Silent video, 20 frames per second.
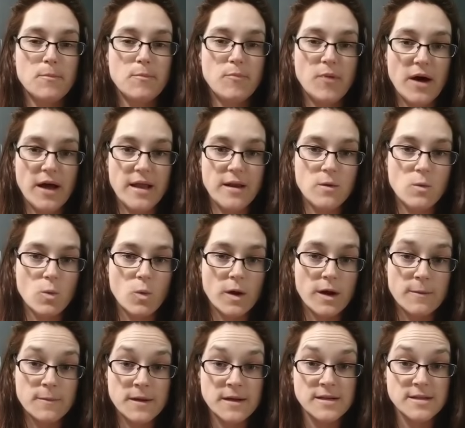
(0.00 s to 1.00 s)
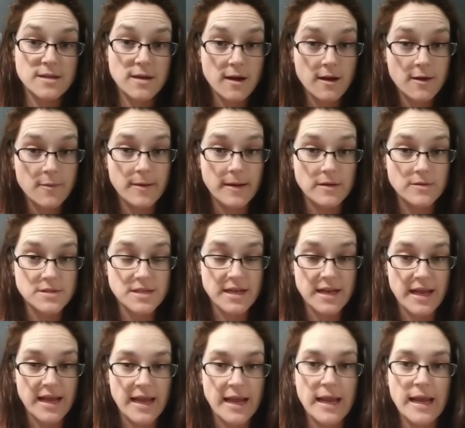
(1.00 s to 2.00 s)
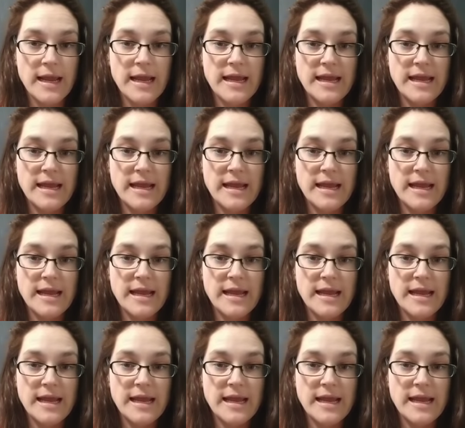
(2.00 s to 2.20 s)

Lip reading: But what I'm going to talk about today